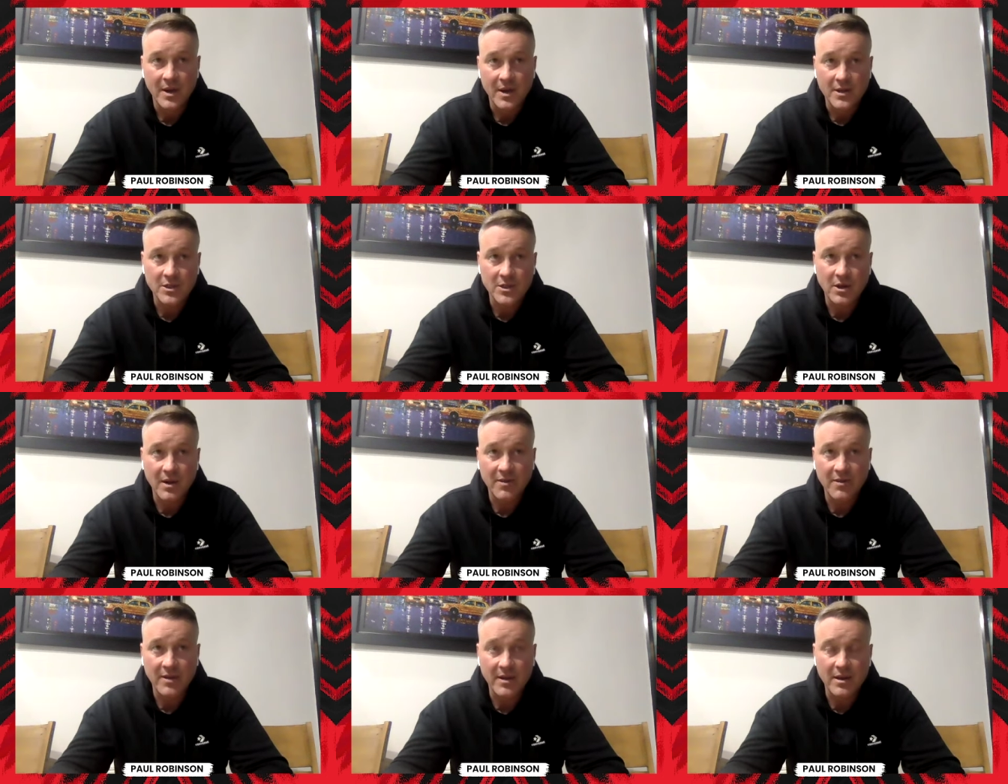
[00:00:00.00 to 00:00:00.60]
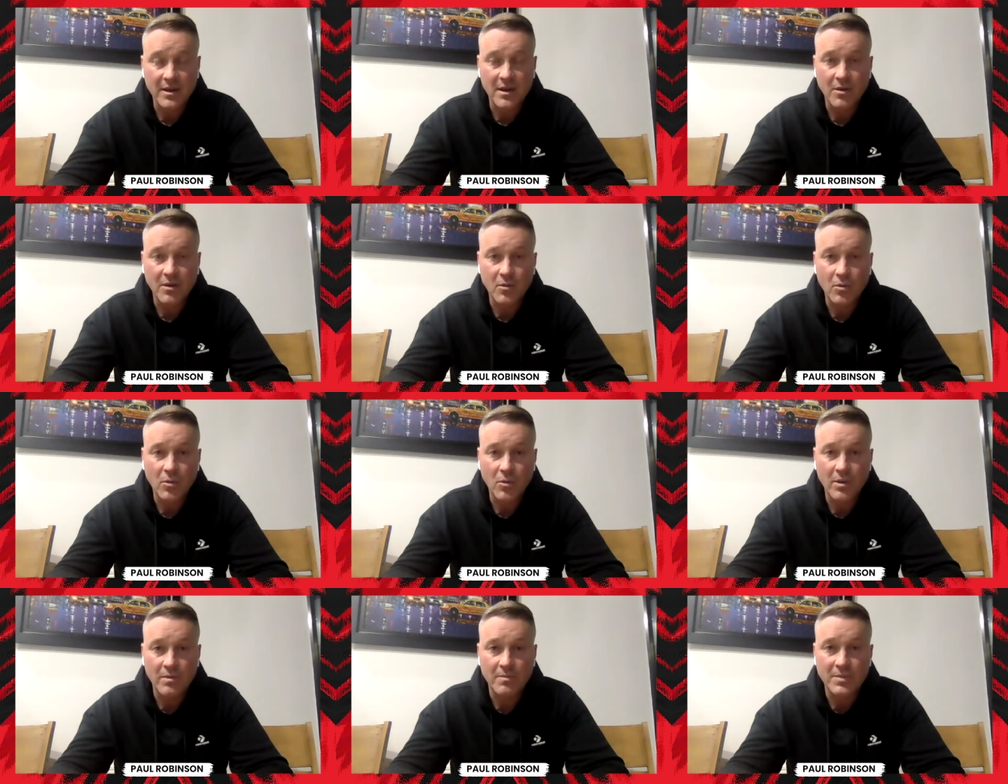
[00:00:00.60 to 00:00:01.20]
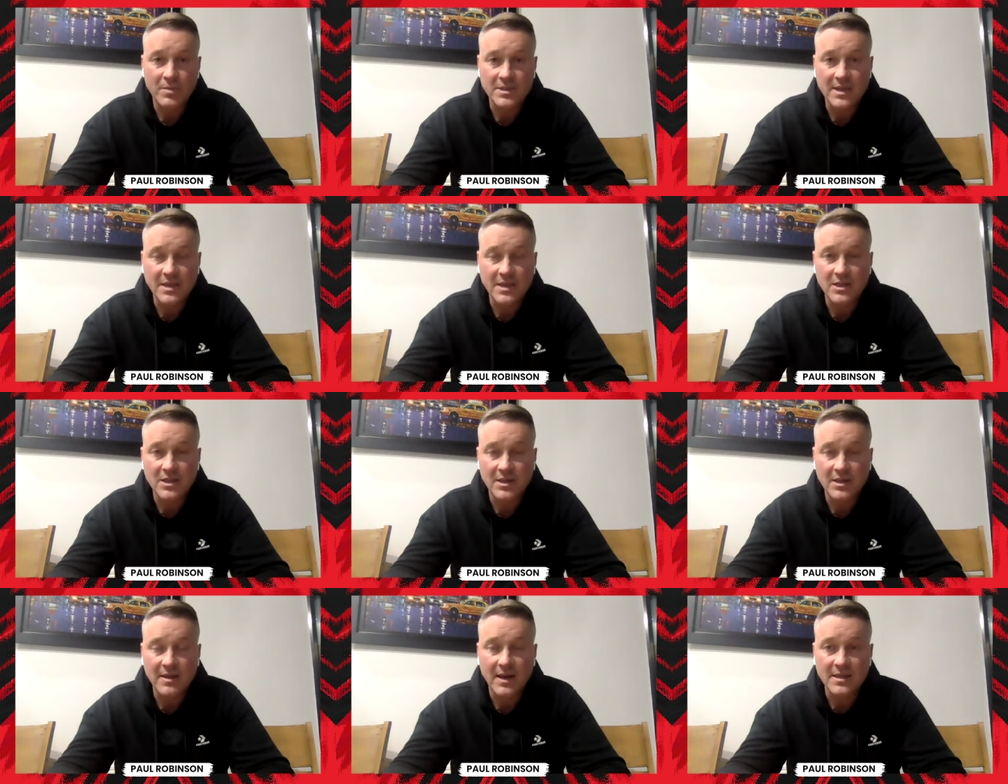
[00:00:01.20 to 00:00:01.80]
So I think, you know,
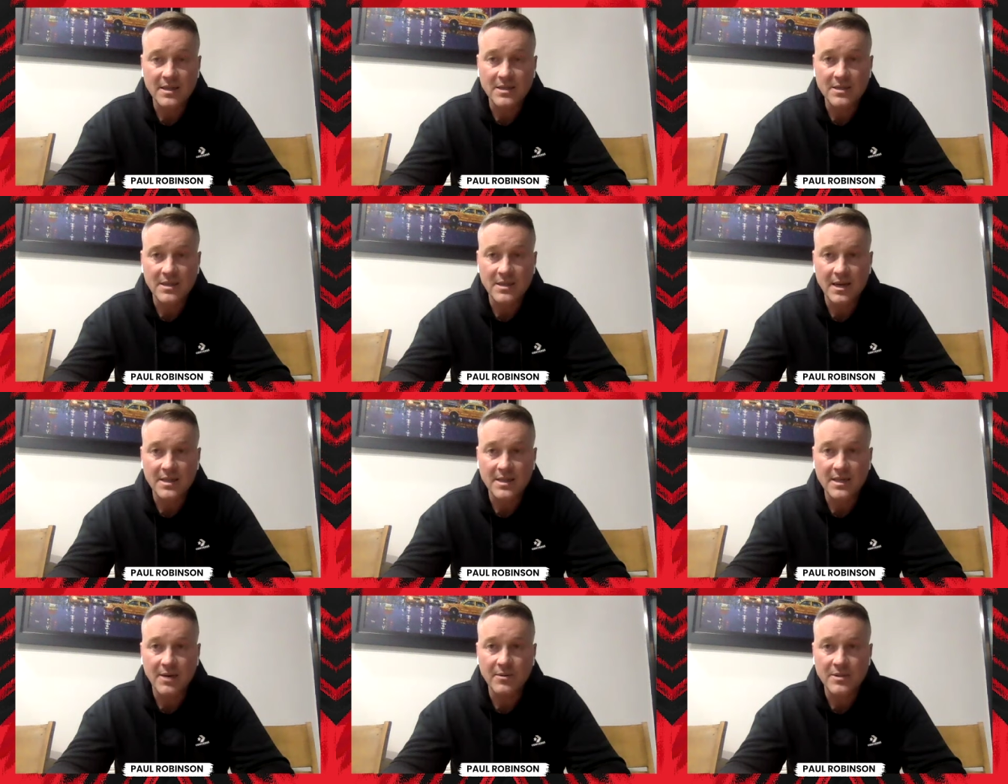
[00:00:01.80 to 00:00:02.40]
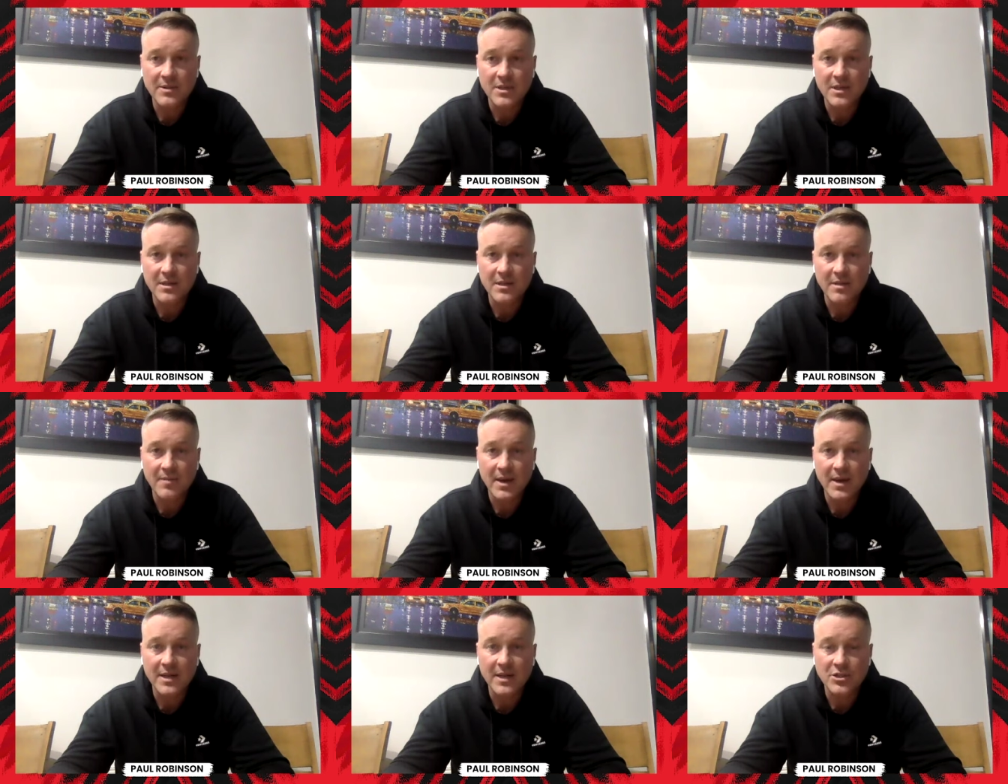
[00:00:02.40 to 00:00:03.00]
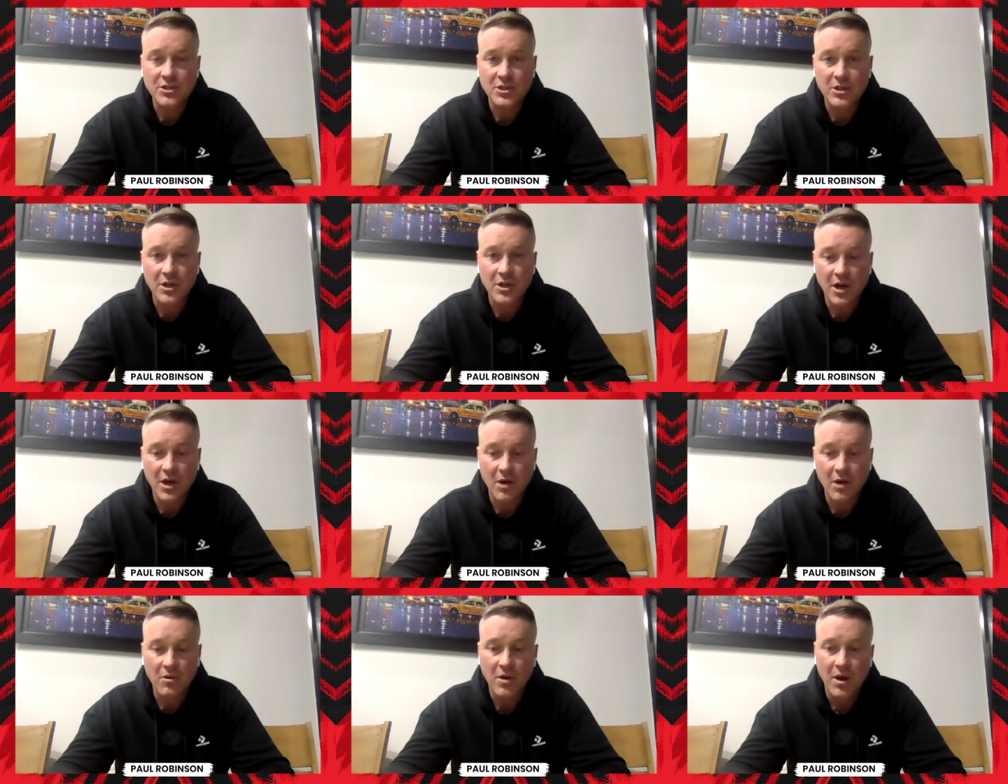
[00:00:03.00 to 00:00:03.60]
potentially that's how the manager's going to
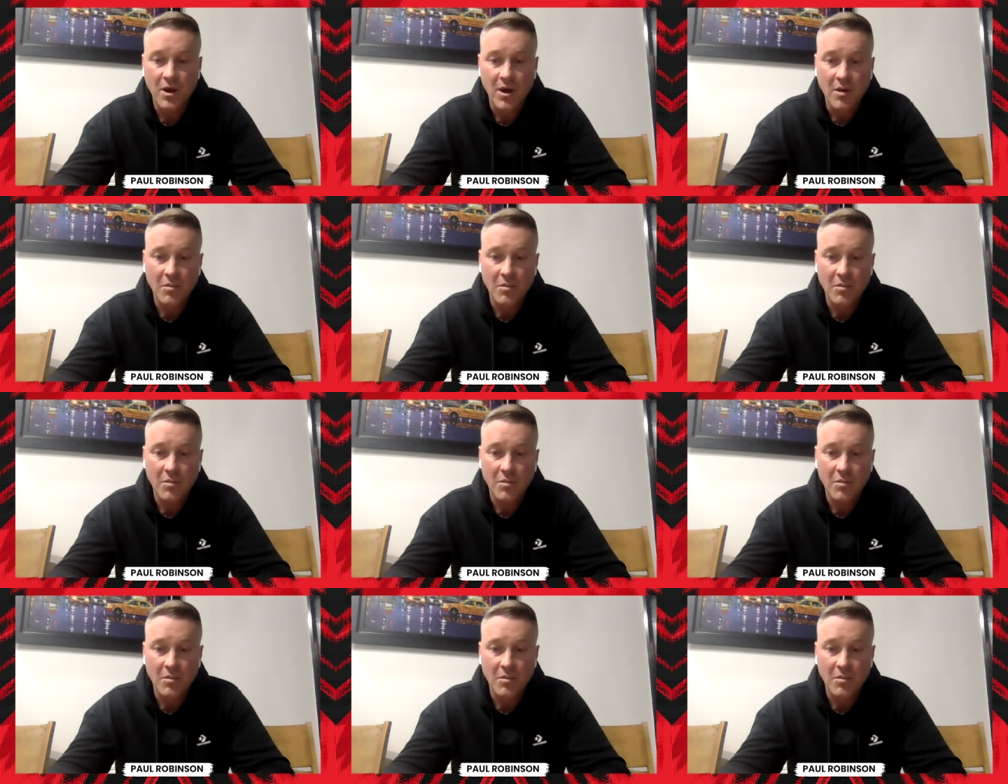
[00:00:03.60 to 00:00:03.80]
go.